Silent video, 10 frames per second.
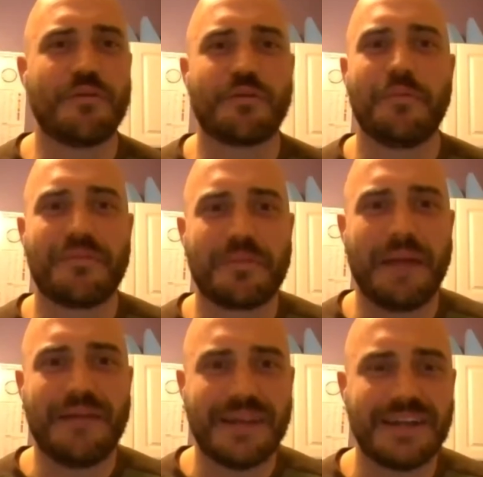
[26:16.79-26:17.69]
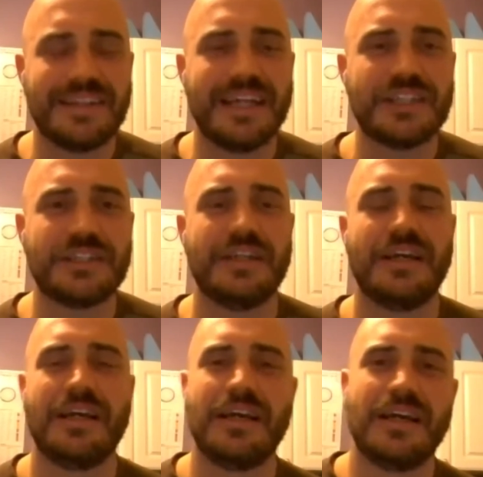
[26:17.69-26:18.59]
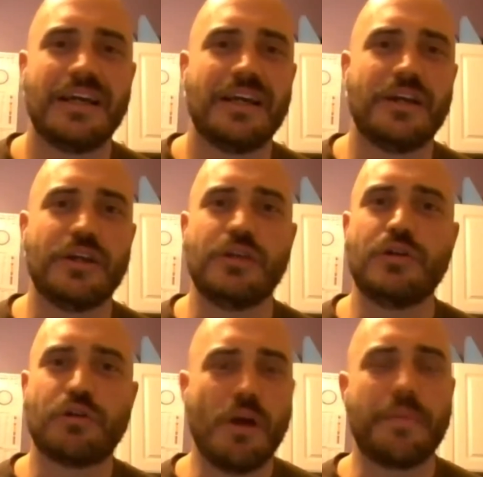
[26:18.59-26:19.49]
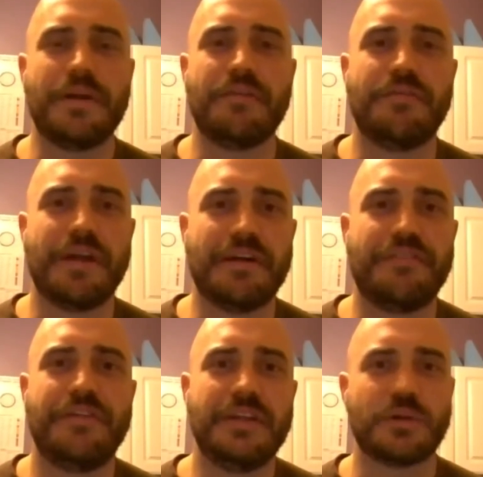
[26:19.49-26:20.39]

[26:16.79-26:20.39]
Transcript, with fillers: from, from my recollection, you grew up in a very fitness